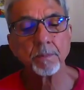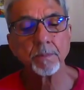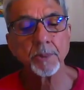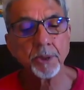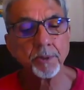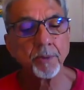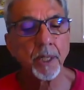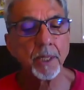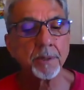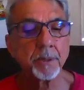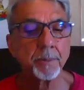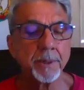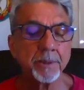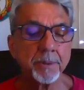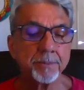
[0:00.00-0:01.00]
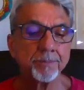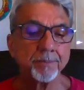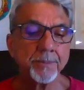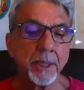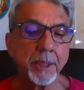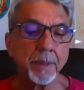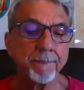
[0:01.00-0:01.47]
jivatmas.
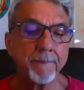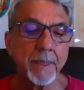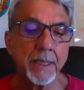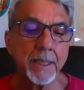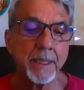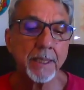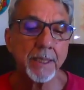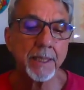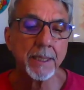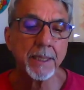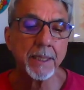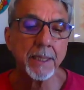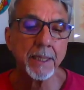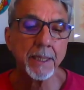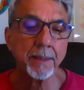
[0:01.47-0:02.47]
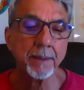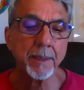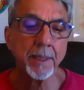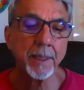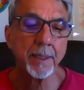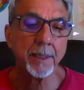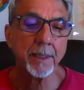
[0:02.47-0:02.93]
And
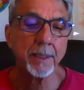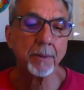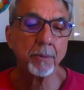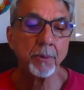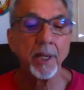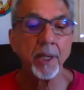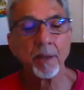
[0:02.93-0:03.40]
then we